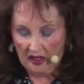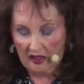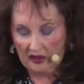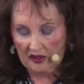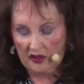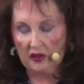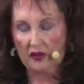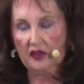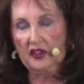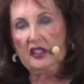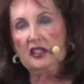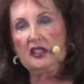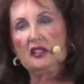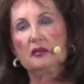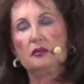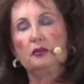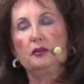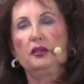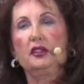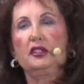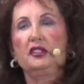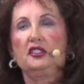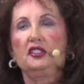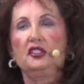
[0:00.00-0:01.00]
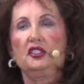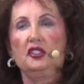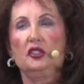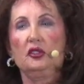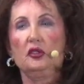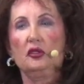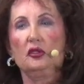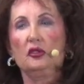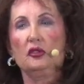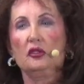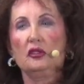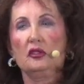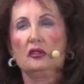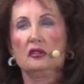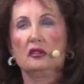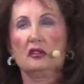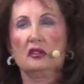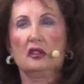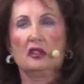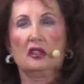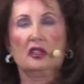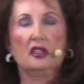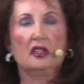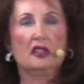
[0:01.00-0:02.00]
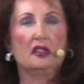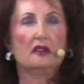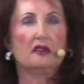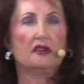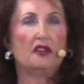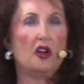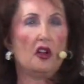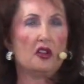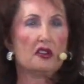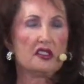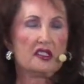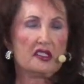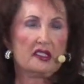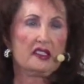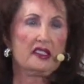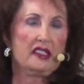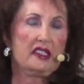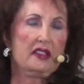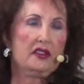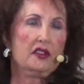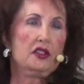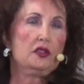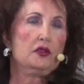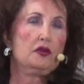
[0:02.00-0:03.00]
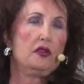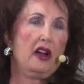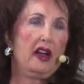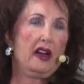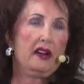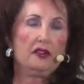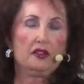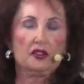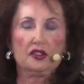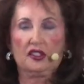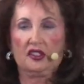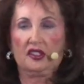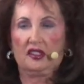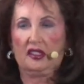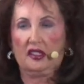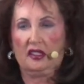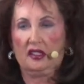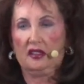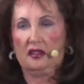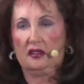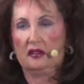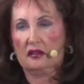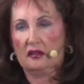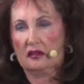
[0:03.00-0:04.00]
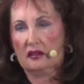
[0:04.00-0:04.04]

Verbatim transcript: So this puts you falsely in the driver's seat